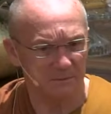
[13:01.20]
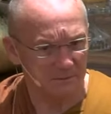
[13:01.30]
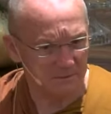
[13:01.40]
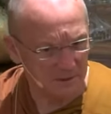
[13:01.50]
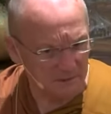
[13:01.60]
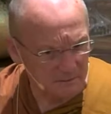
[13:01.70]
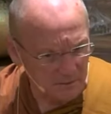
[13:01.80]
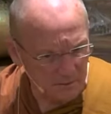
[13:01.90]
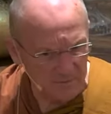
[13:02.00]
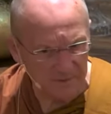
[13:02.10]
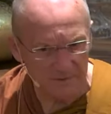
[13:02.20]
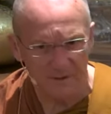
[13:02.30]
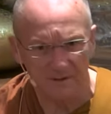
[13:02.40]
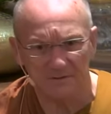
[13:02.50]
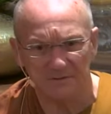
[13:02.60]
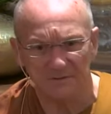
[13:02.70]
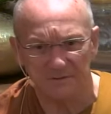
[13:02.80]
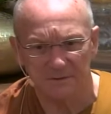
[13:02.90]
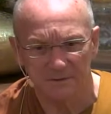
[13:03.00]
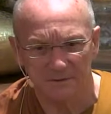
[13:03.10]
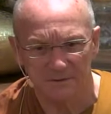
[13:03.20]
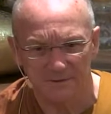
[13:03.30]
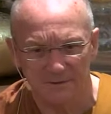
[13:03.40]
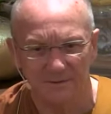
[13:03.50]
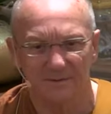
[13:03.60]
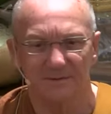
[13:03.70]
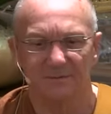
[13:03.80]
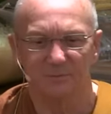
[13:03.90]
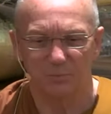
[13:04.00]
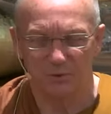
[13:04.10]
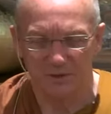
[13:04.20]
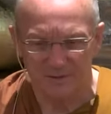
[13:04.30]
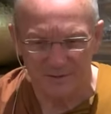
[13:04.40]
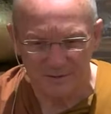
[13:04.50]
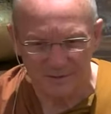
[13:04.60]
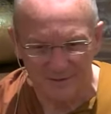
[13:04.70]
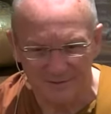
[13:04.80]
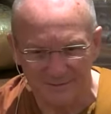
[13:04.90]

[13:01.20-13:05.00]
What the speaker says: like knowing thus, breathing in